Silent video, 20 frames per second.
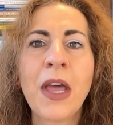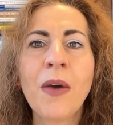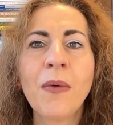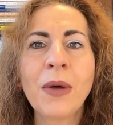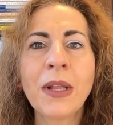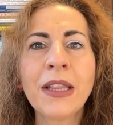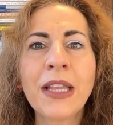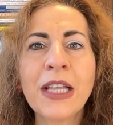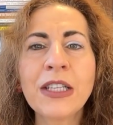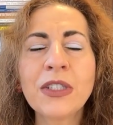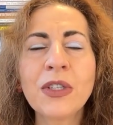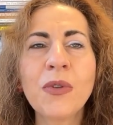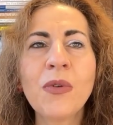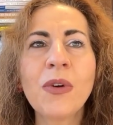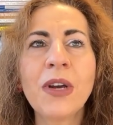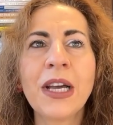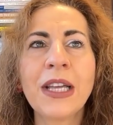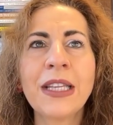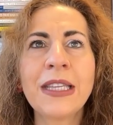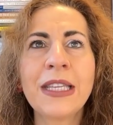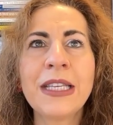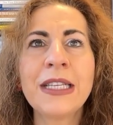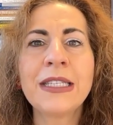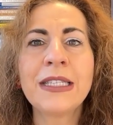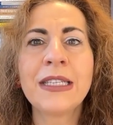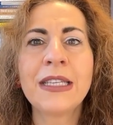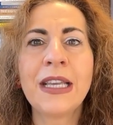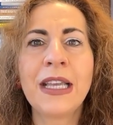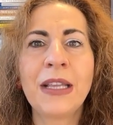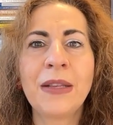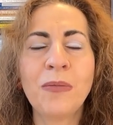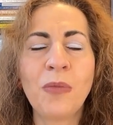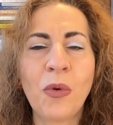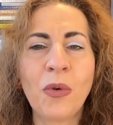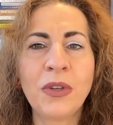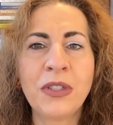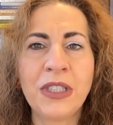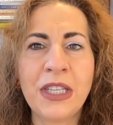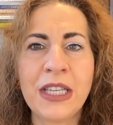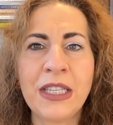Well, let's look at this in
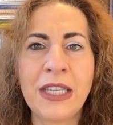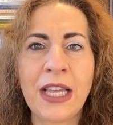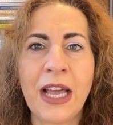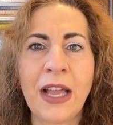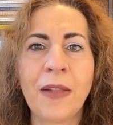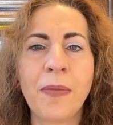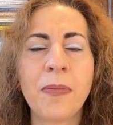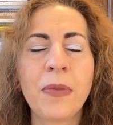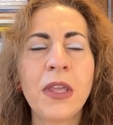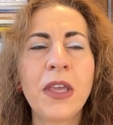more detail.